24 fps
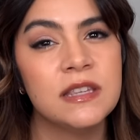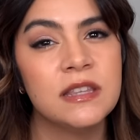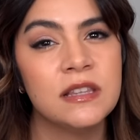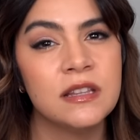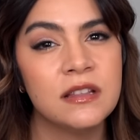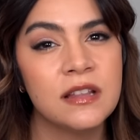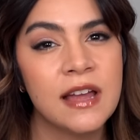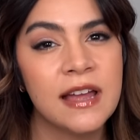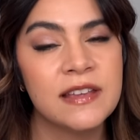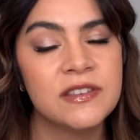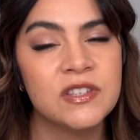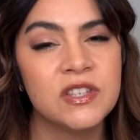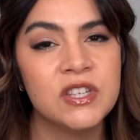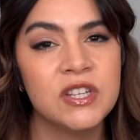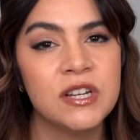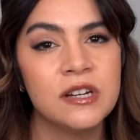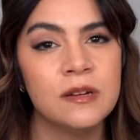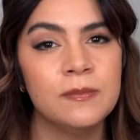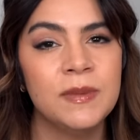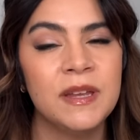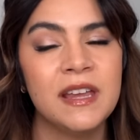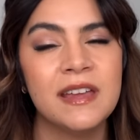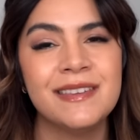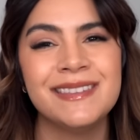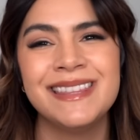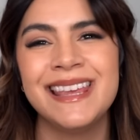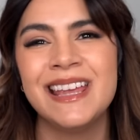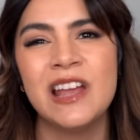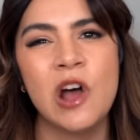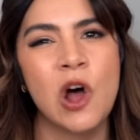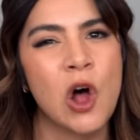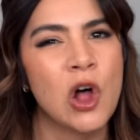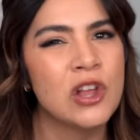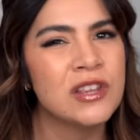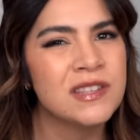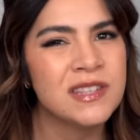in the last year because they
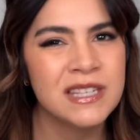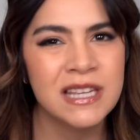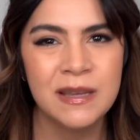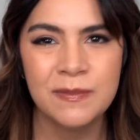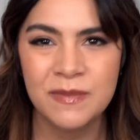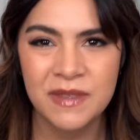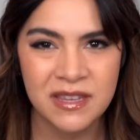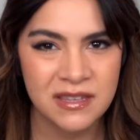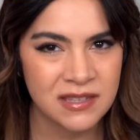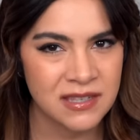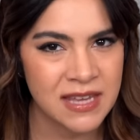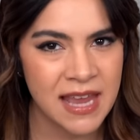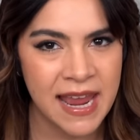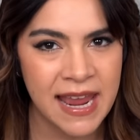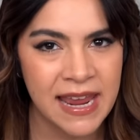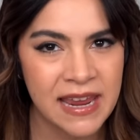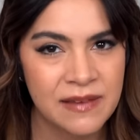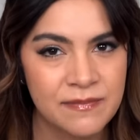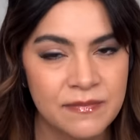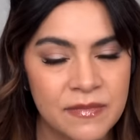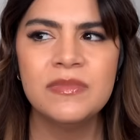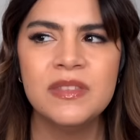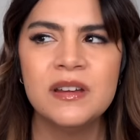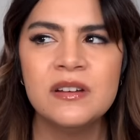all seem the same.